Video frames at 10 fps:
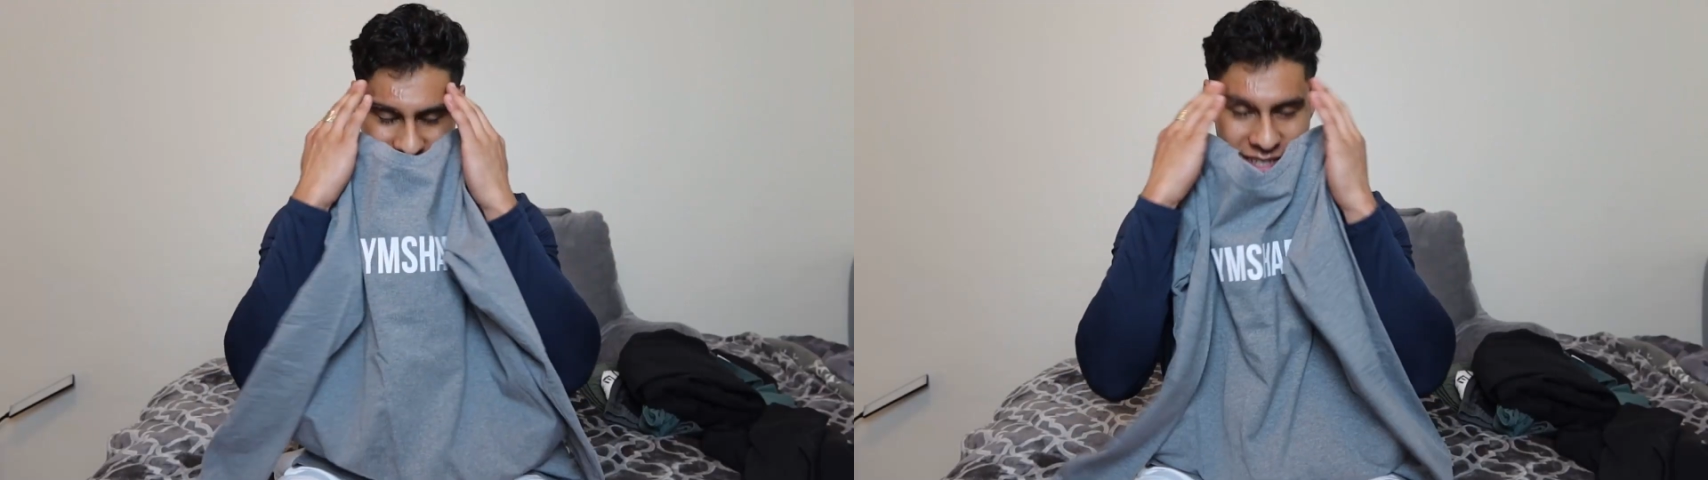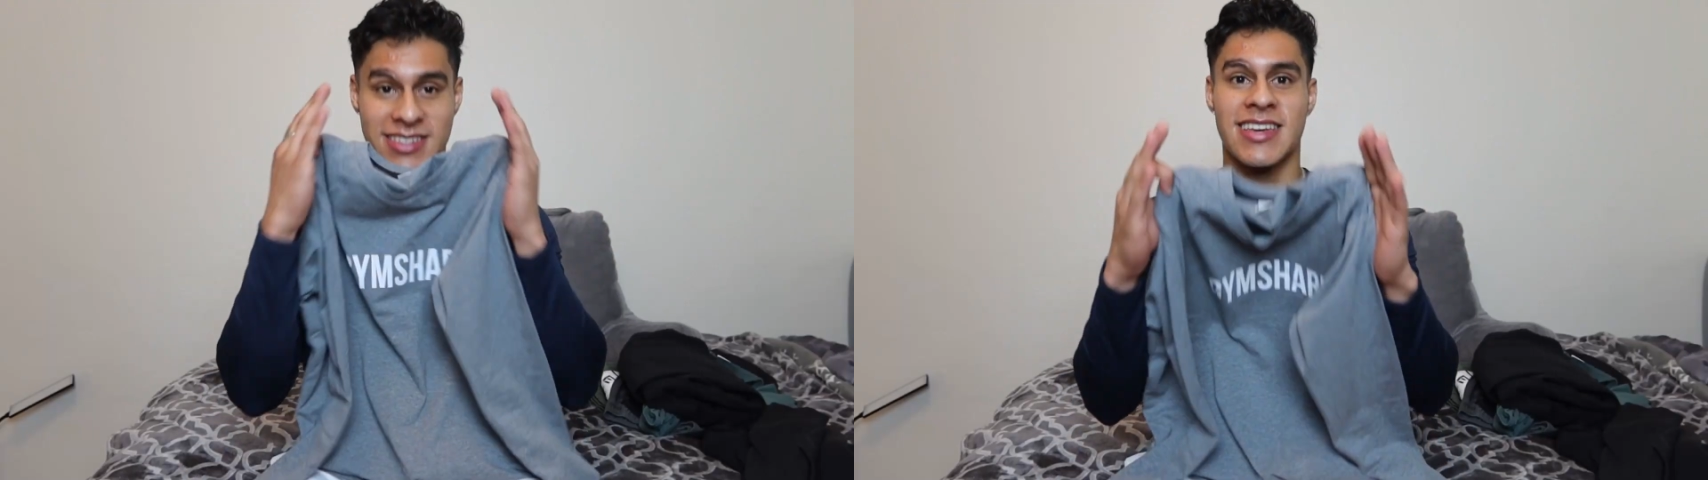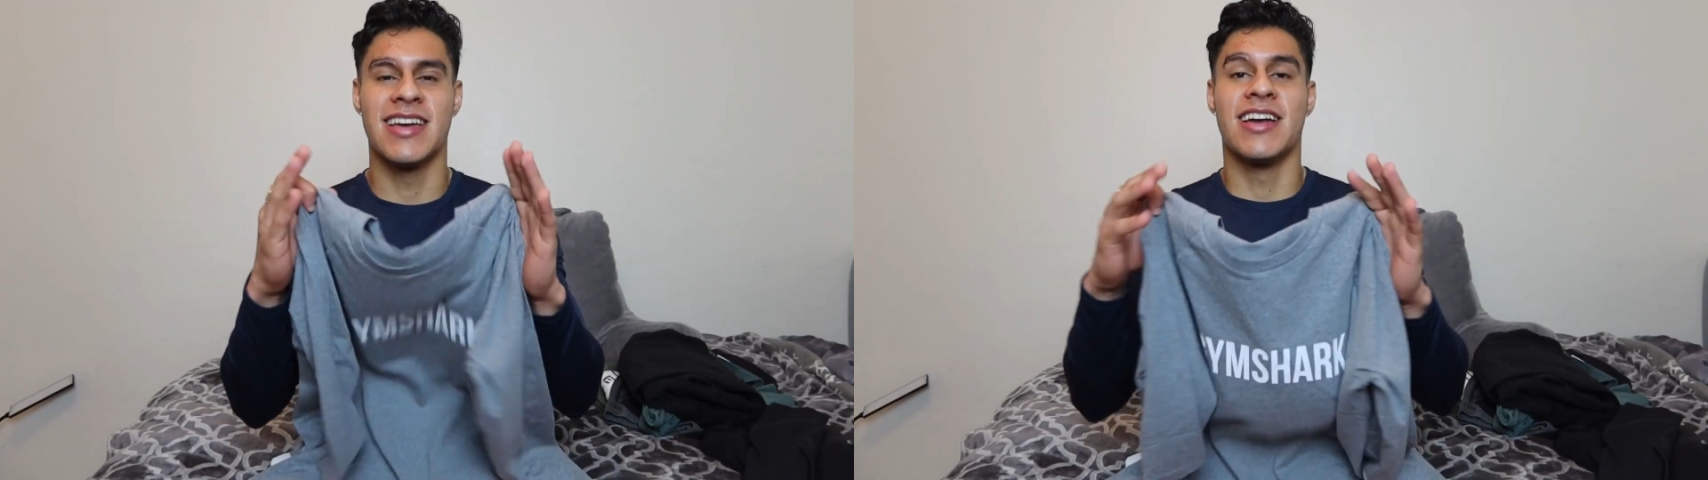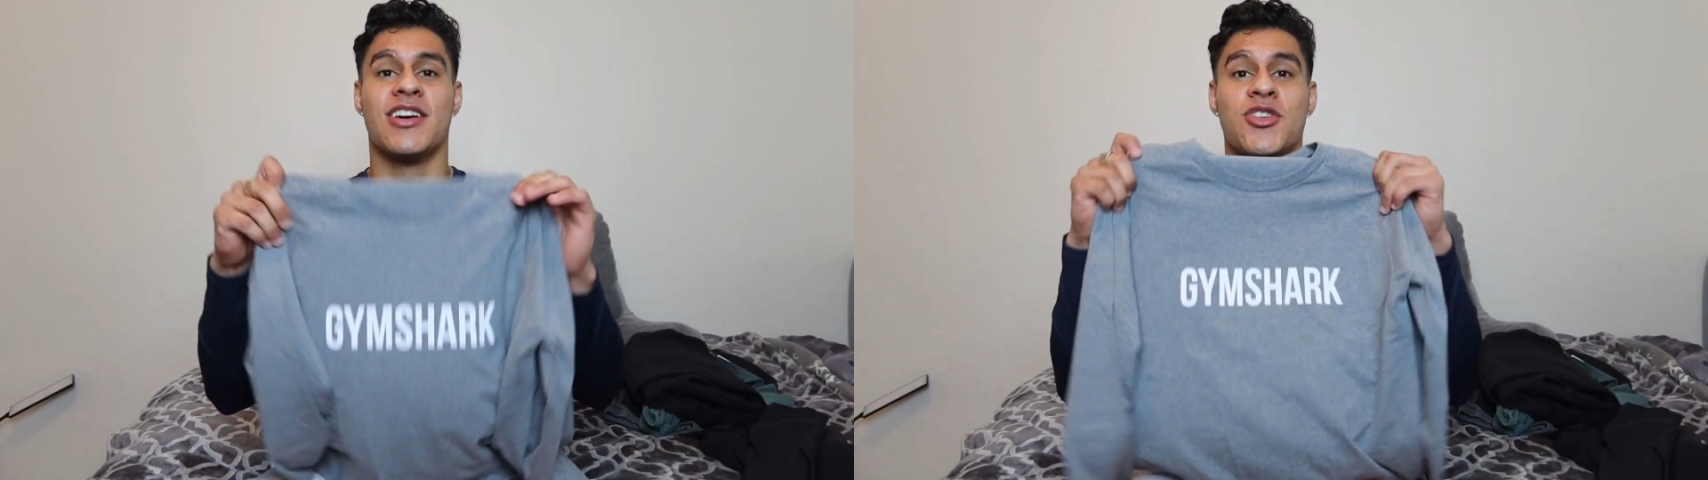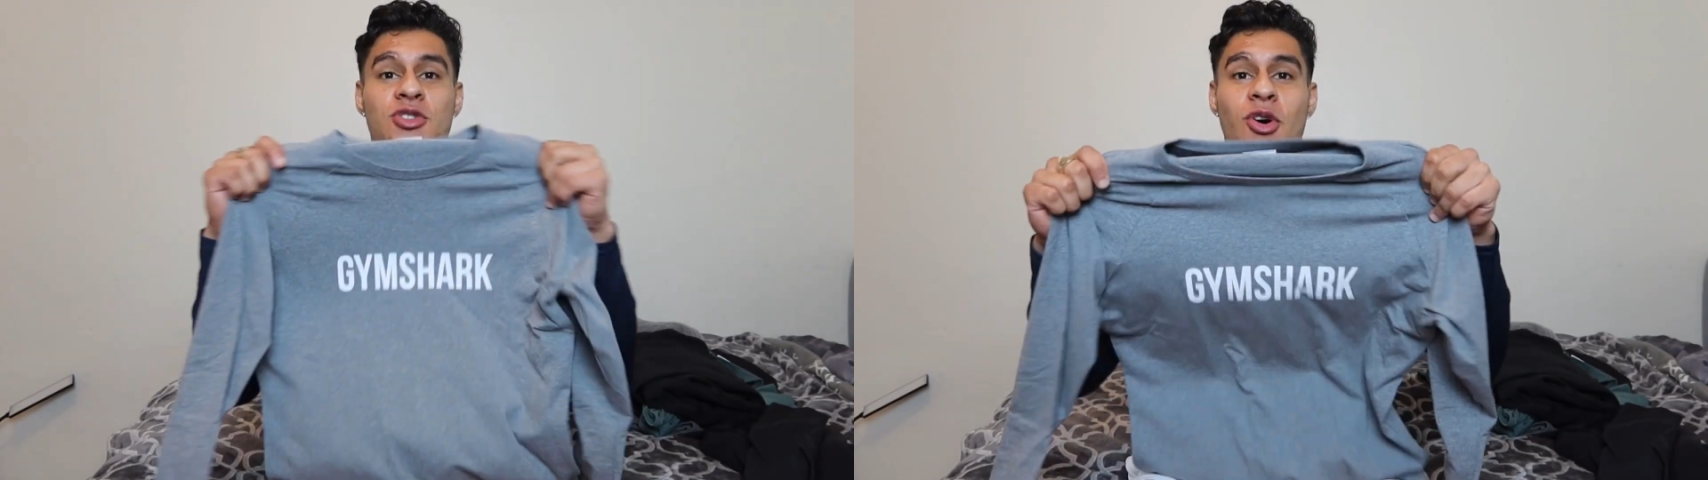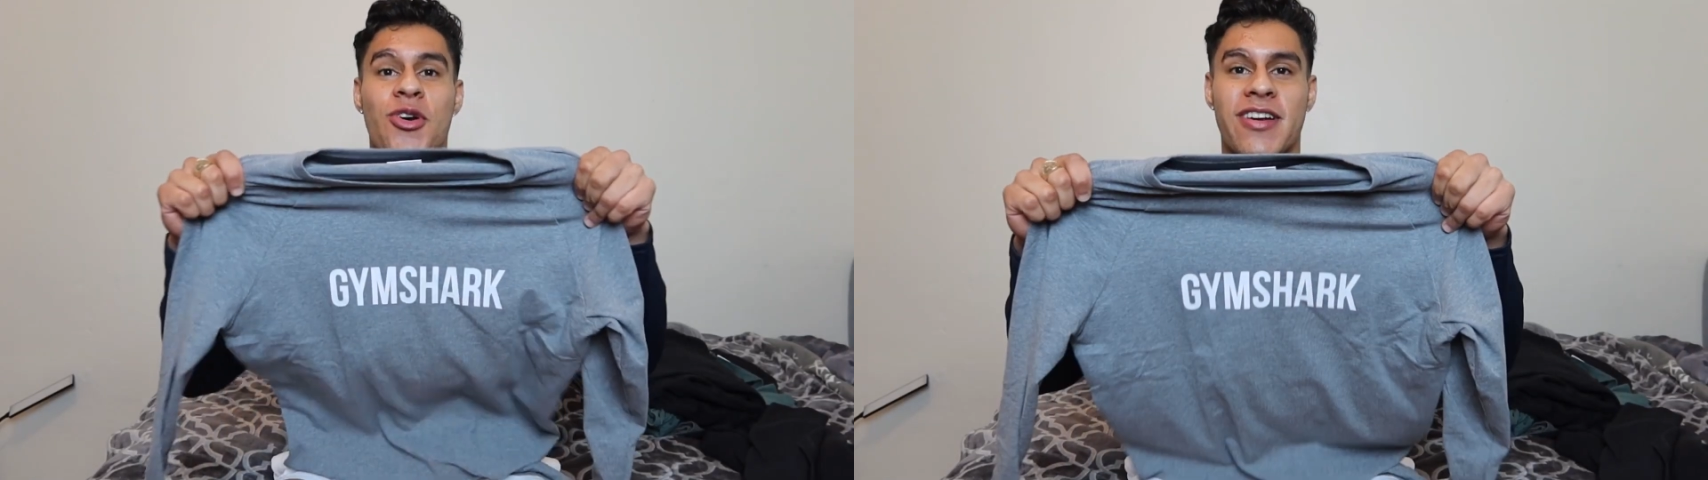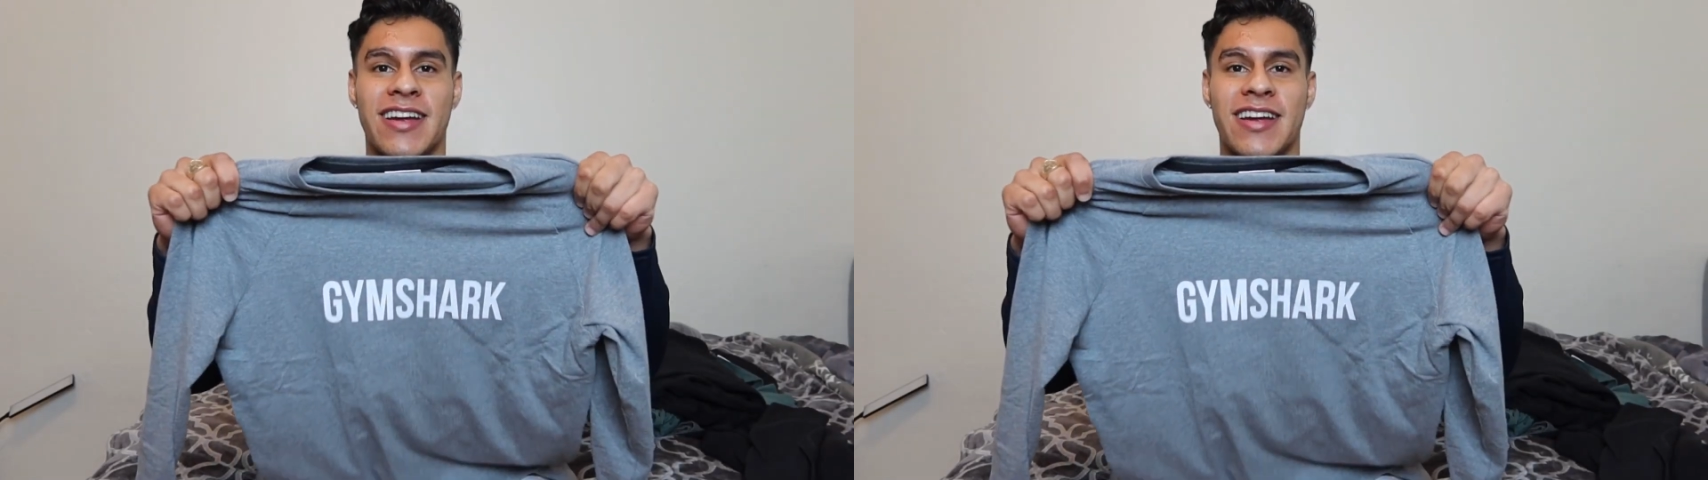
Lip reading: just order